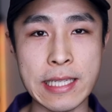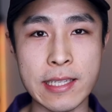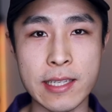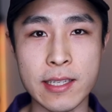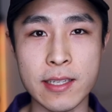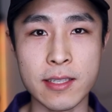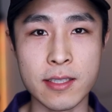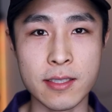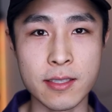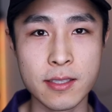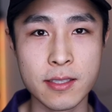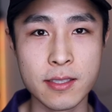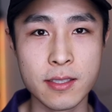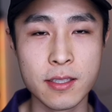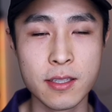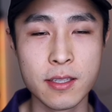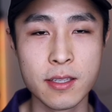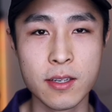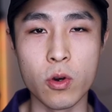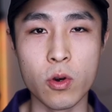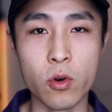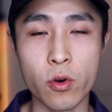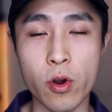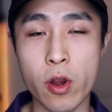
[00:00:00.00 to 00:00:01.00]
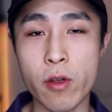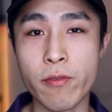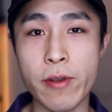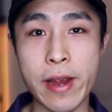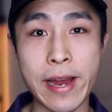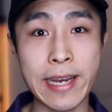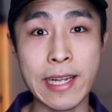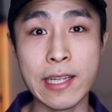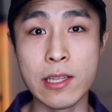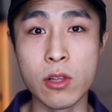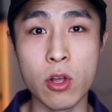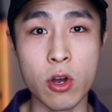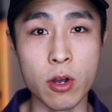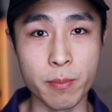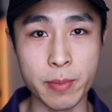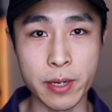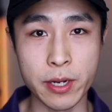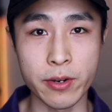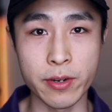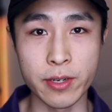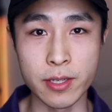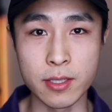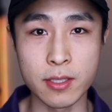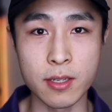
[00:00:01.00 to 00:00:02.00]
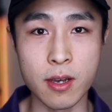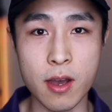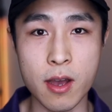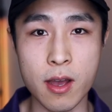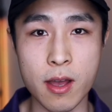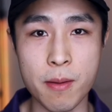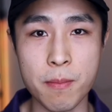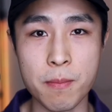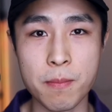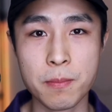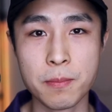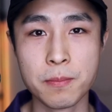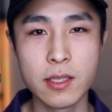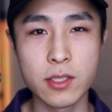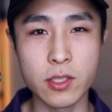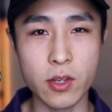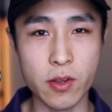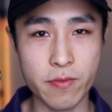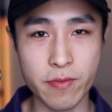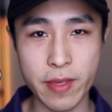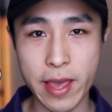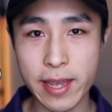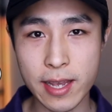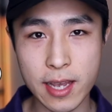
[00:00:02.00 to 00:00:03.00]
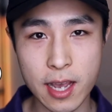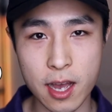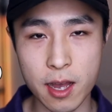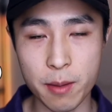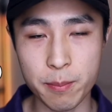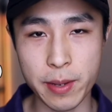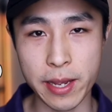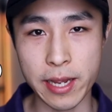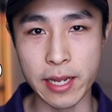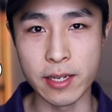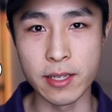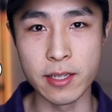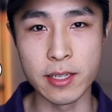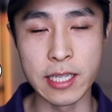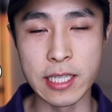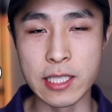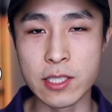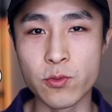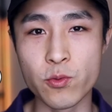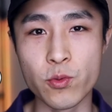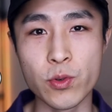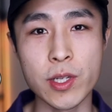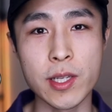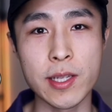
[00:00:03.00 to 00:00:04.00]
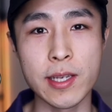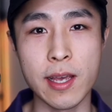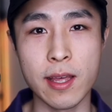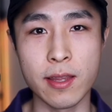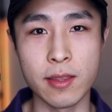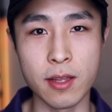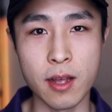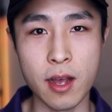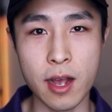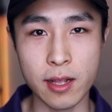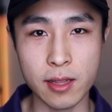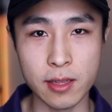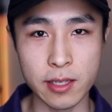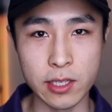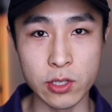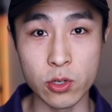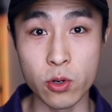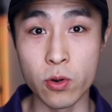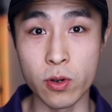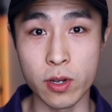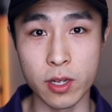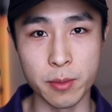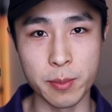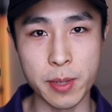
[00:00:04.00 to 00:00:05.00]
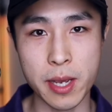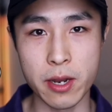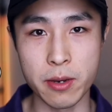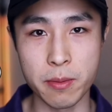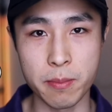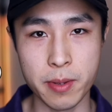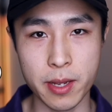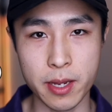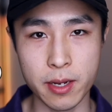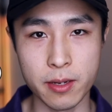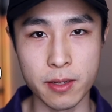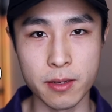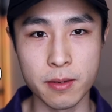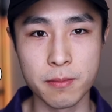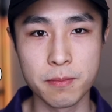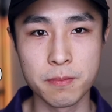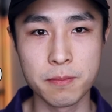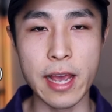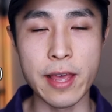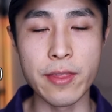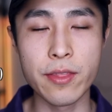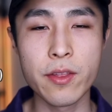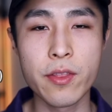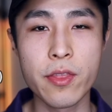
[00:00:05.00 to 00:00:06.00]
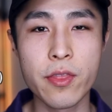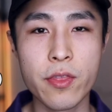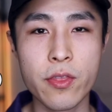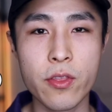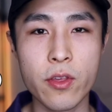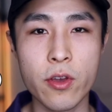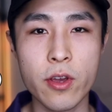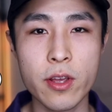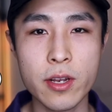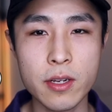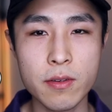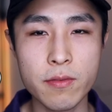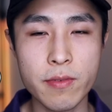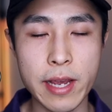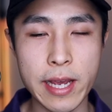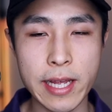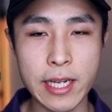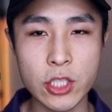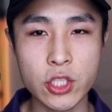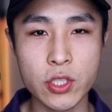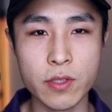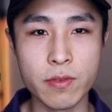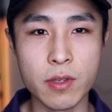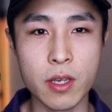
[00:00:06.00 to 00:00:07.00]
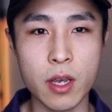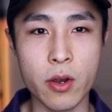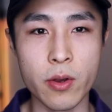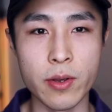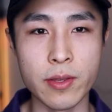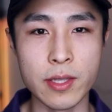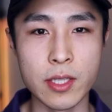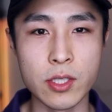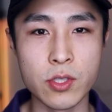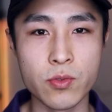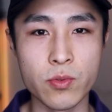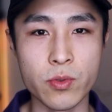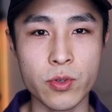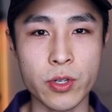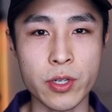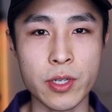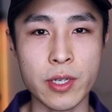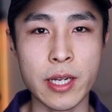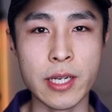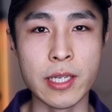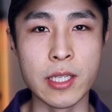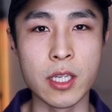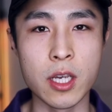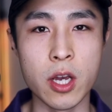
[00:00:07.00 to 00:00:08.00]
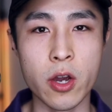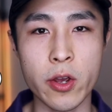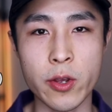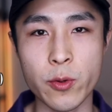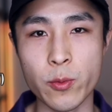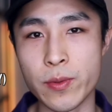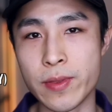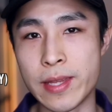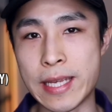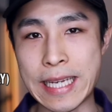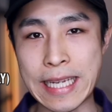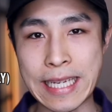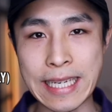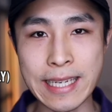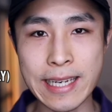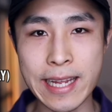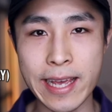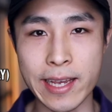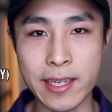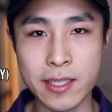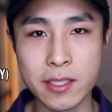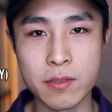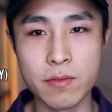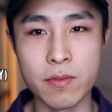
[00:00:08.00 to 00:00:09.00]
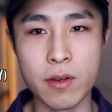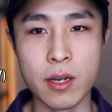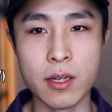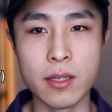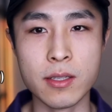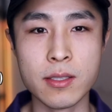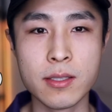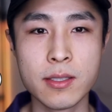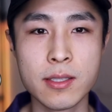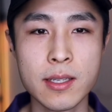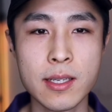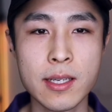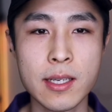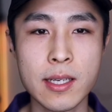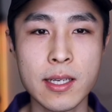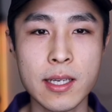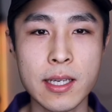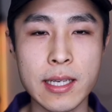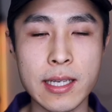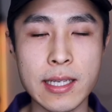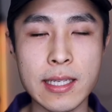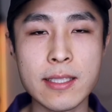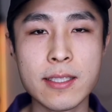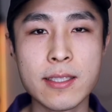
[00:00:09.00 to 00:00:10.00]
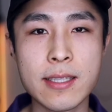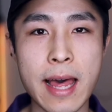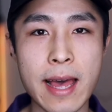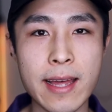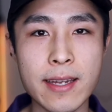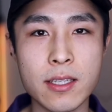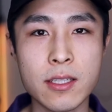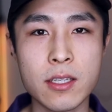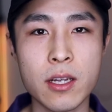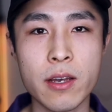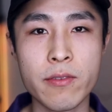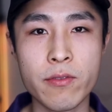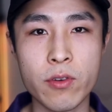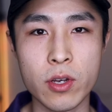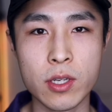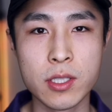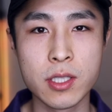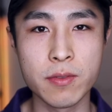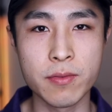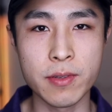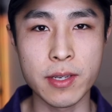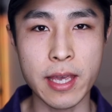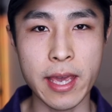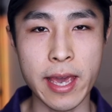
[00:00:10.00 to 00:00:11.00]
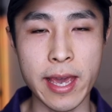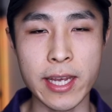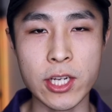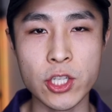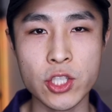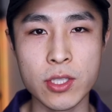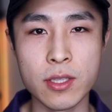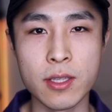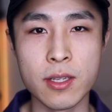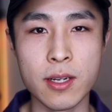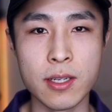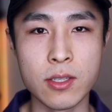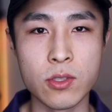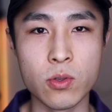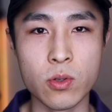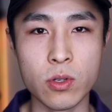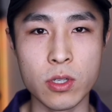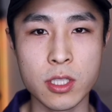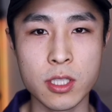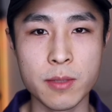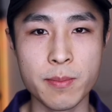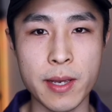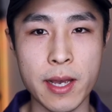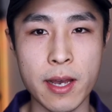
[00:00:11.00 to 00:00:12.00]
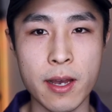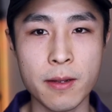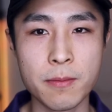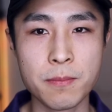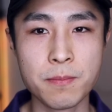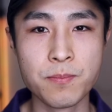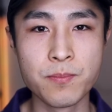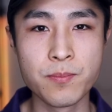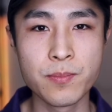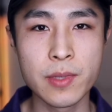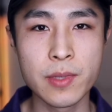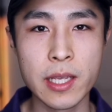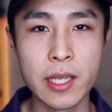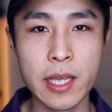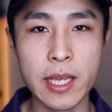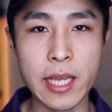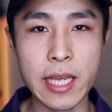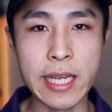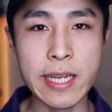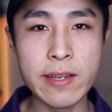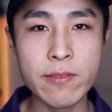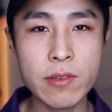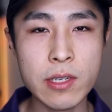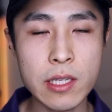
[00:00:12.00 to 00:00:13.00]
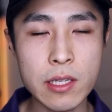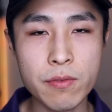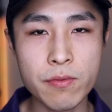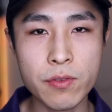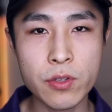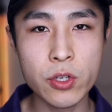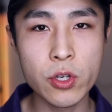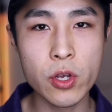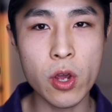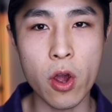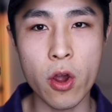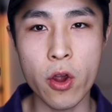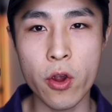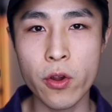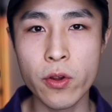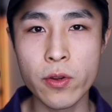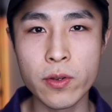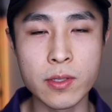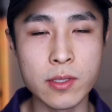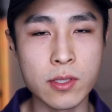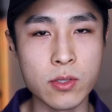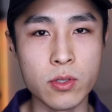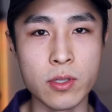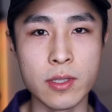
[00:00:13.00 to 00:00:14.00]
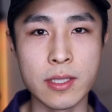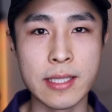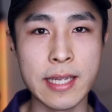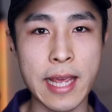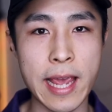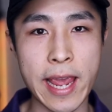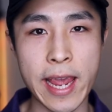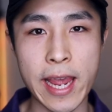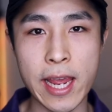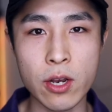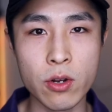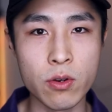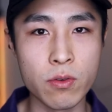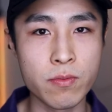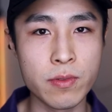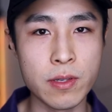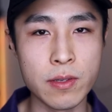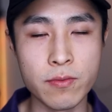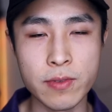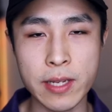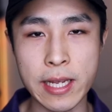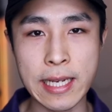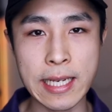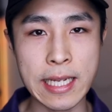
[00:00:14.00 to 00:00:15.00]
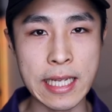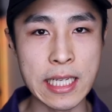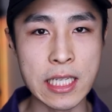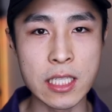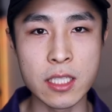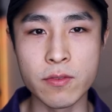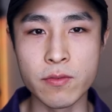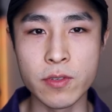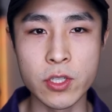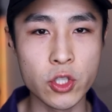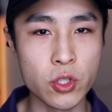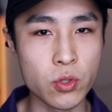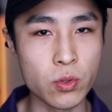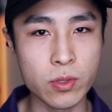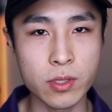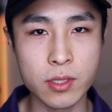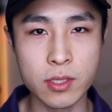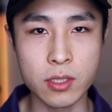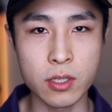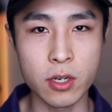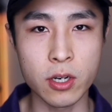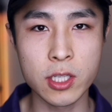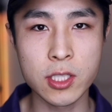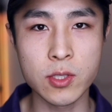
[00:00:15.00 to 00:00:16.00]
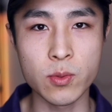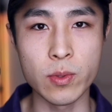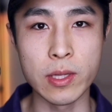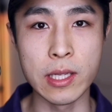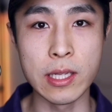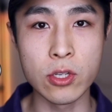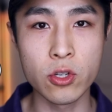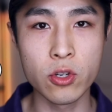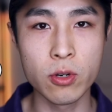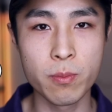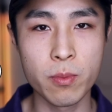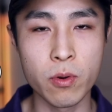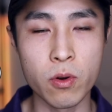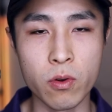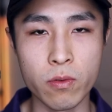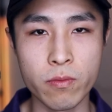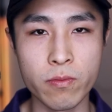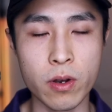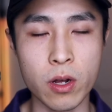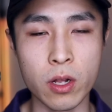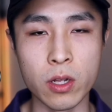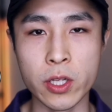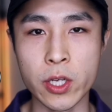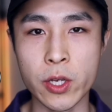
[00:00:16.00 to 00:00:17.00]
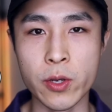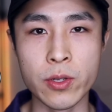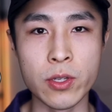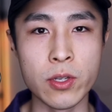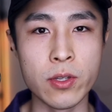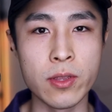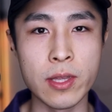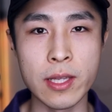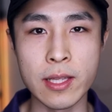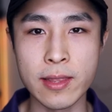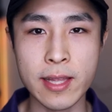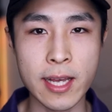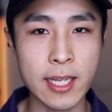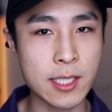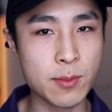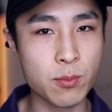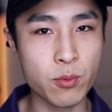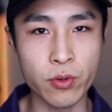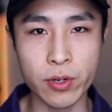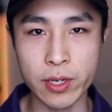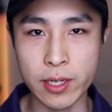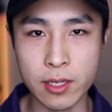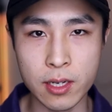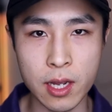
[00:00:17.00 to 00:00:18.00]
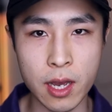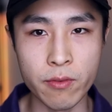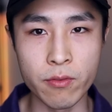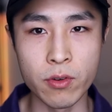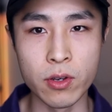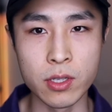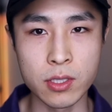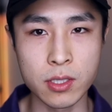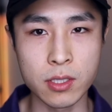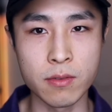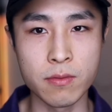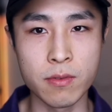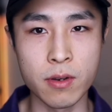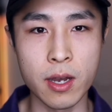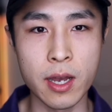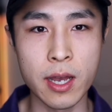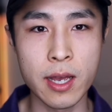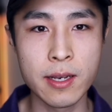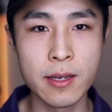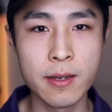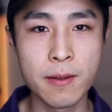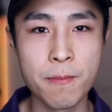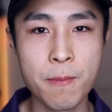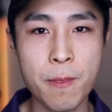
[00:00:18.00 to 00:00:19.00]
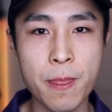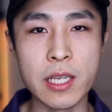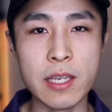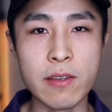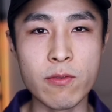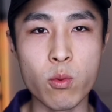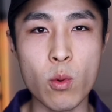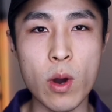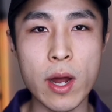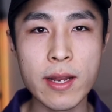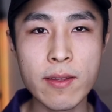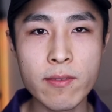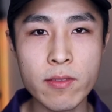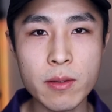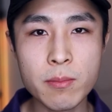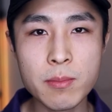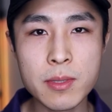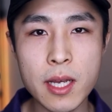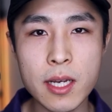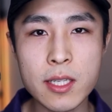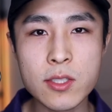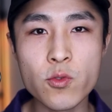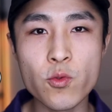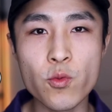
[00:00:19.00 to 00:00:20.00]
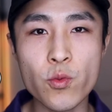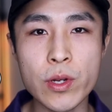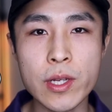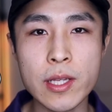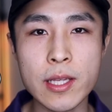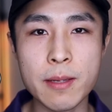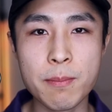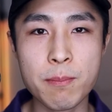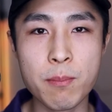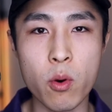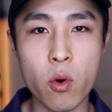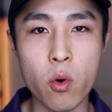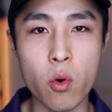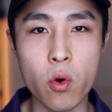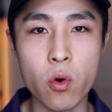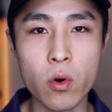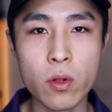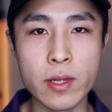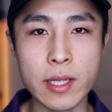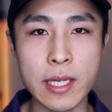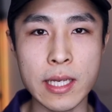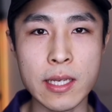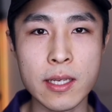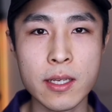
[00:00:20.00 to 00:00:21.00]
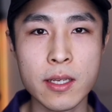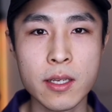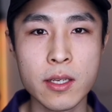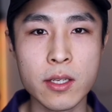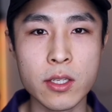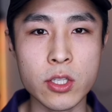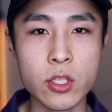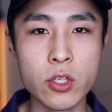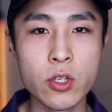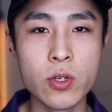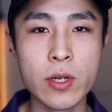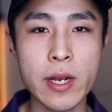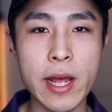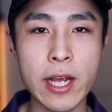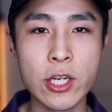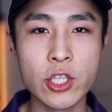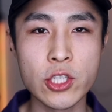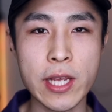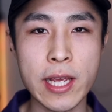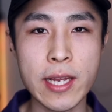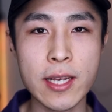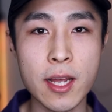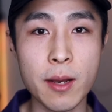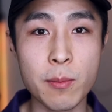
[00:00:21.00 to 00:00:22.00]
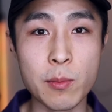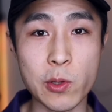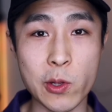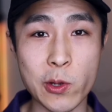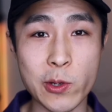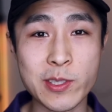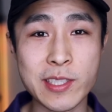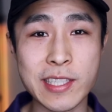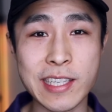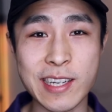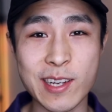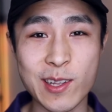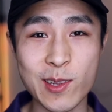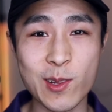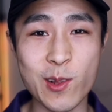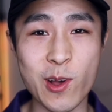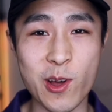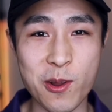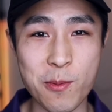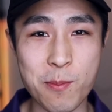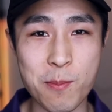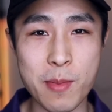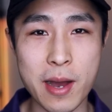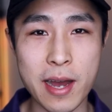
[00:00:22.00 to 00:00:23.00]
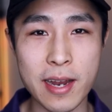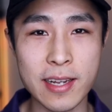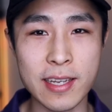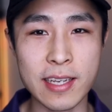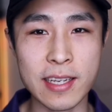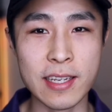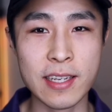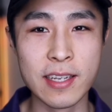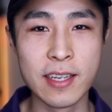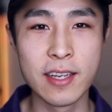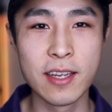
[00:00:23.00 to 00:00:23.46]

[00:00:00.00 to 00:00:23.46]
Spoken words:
years or over any long period of time. So if they can't beat it, it's really unlikely you're going to be able to beat it. And the third advantage of going this route and going with index funds is that diversification that I talked about. Even if you own sort of 10 or 15 individual stocks within your portfolio and you think that's pretty diversified, if one of them does really poorly, you could actually end up losing a lot of money.